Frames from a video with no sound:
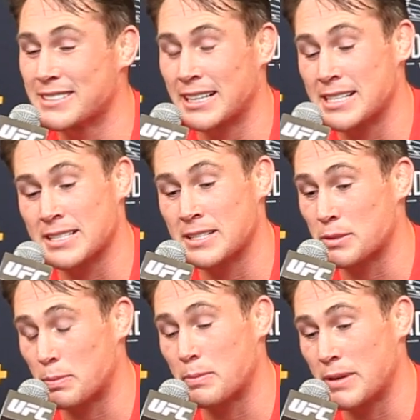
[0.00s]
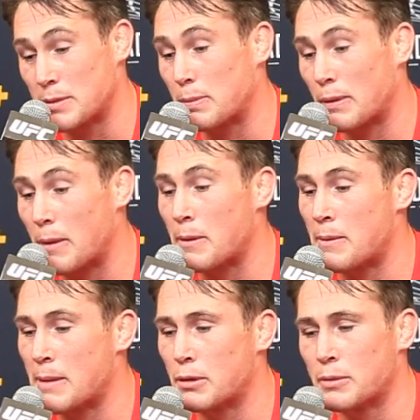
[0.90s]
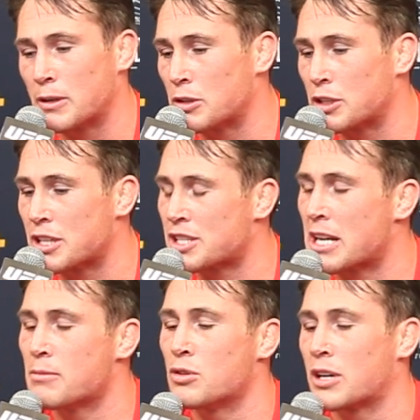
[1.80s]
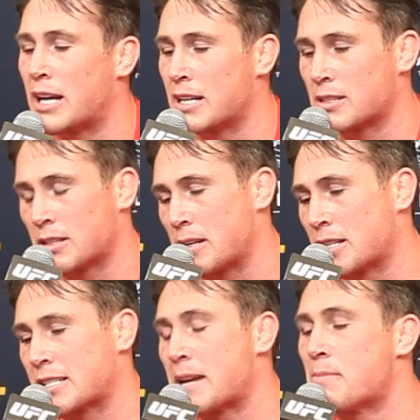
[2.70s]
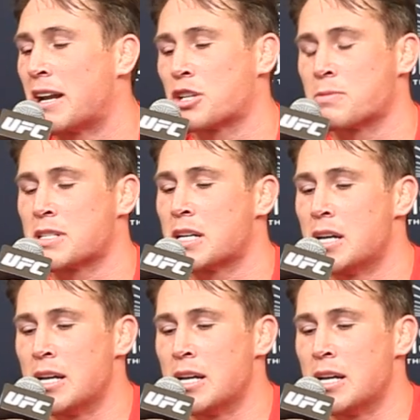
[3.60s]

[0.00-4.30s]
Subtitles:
Tyson is, he's proper my boy. We're under the same the same management.